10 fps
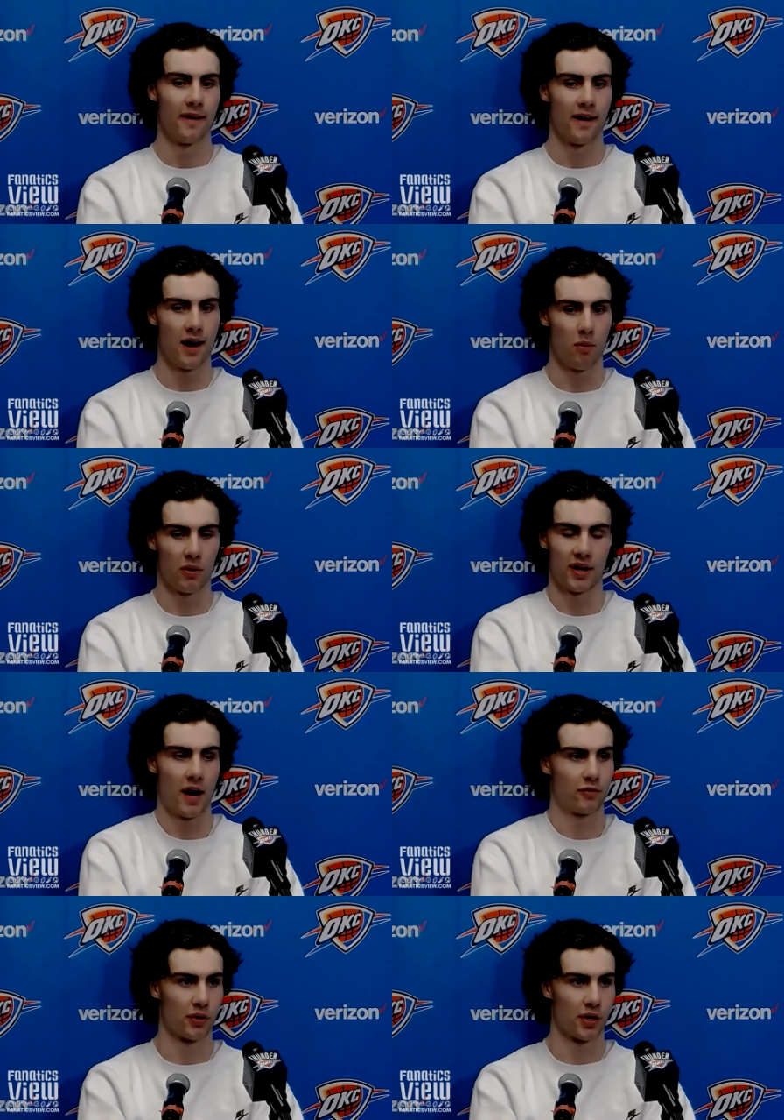um, we're going to
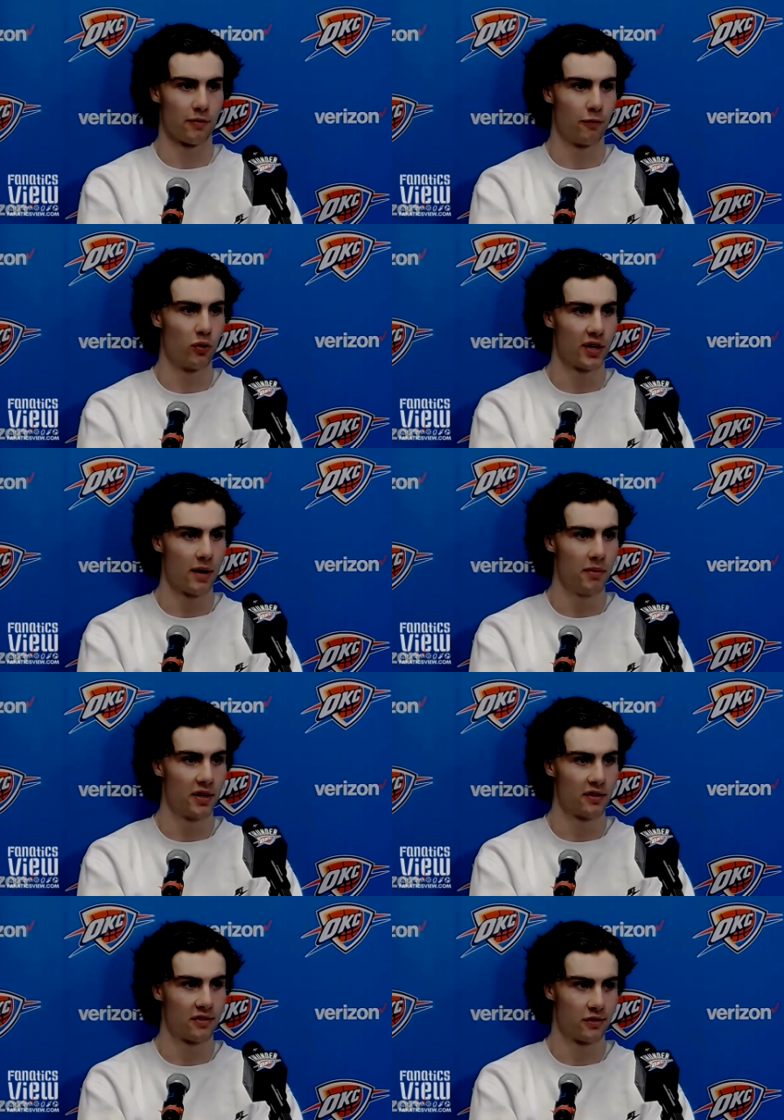have to bring it for 48
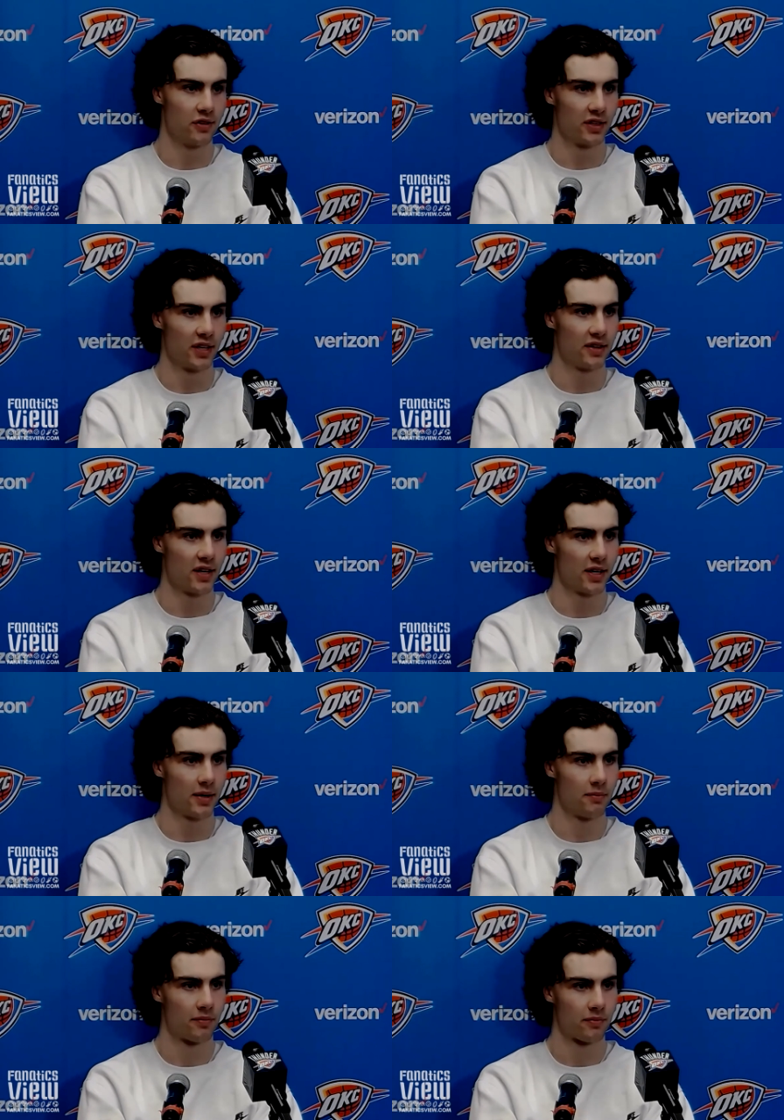minutes to, to get that game.